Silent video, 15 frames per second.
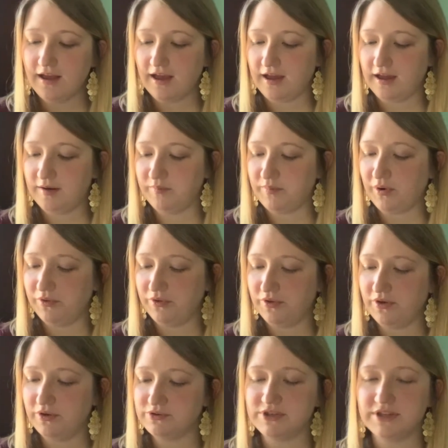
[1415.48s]
And both of
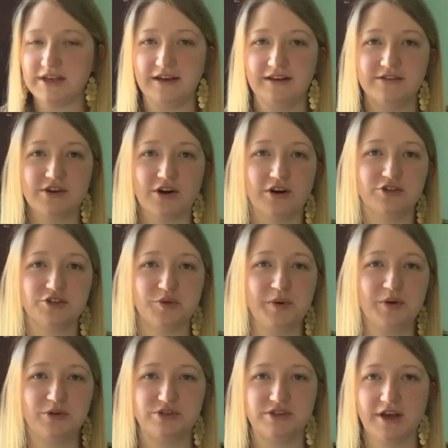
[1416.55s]
those things are
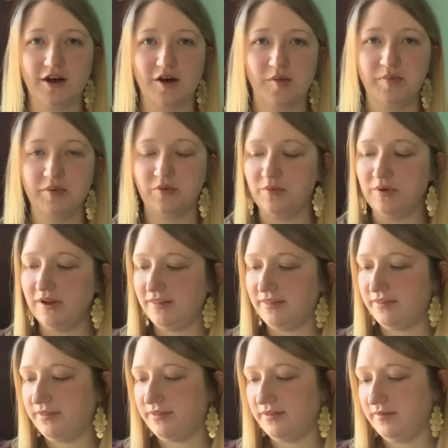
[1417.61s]
supposed to help with
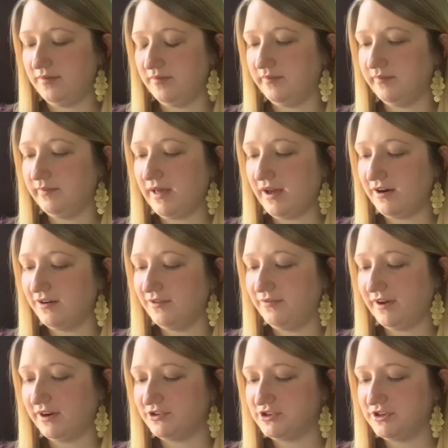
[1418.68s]
bladder
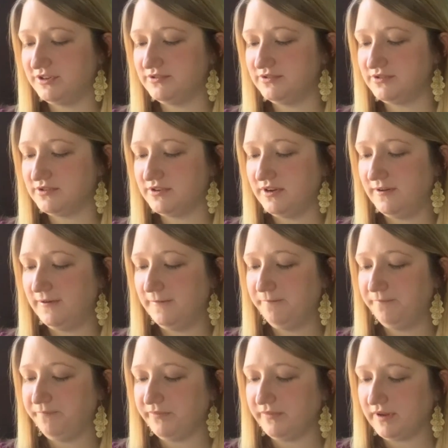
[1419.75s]
infections.
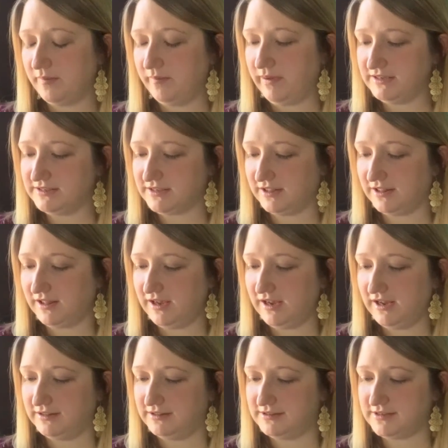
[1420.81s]
Basically,
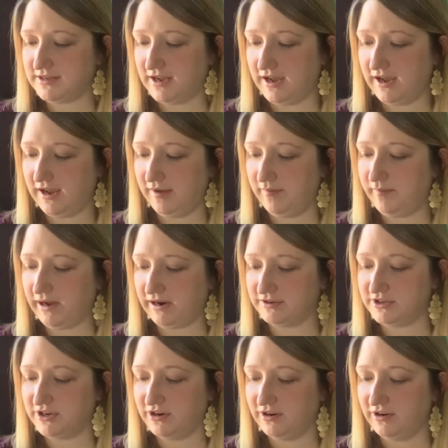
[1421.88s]
it's a
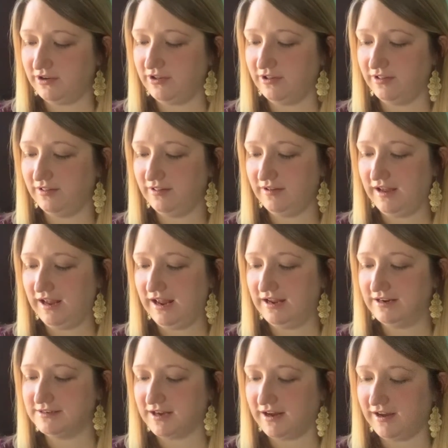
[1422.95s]
bacterial
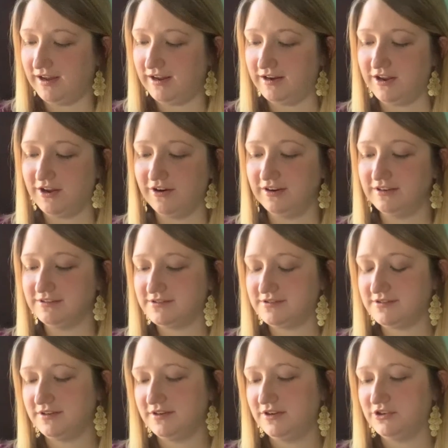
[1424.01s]

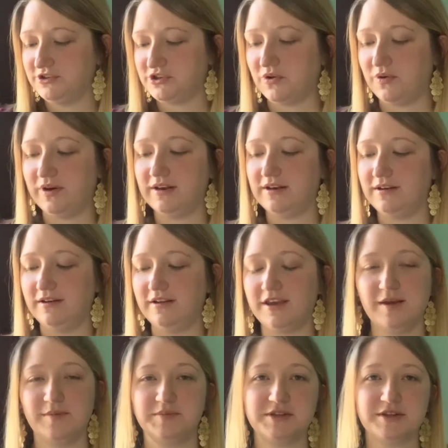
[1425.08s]
anti-adherence. So it
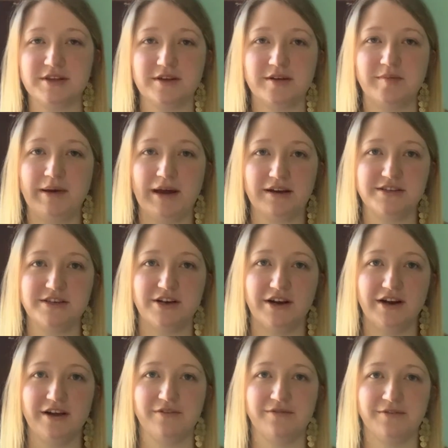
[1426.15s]
keeps the
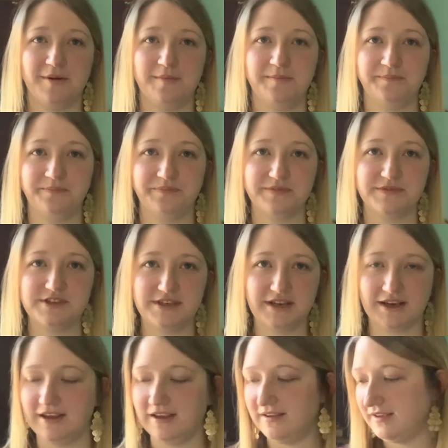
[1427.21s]
bacteria from
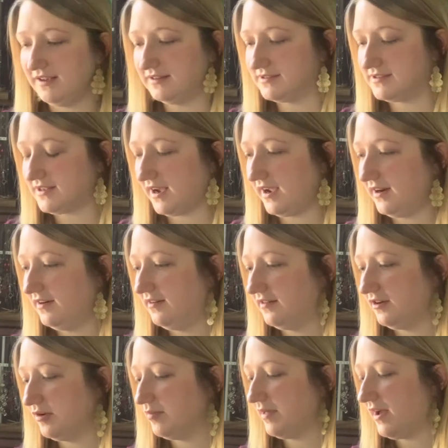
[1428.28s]
sticking inside
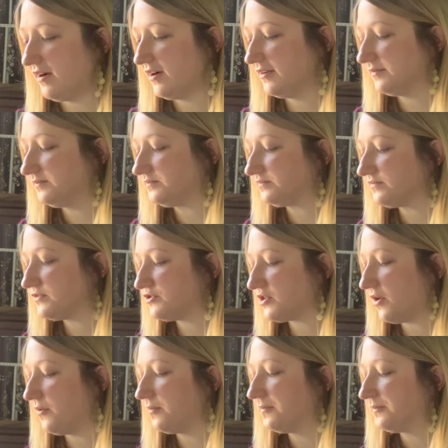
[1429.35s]
your bladder.
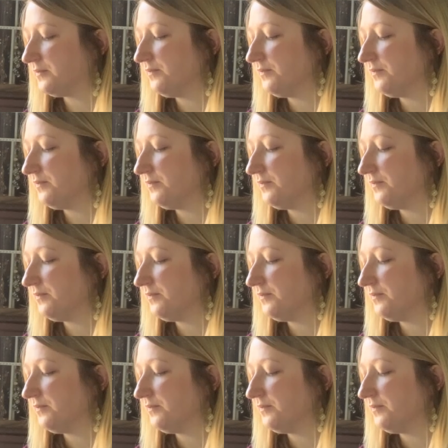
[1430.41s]
So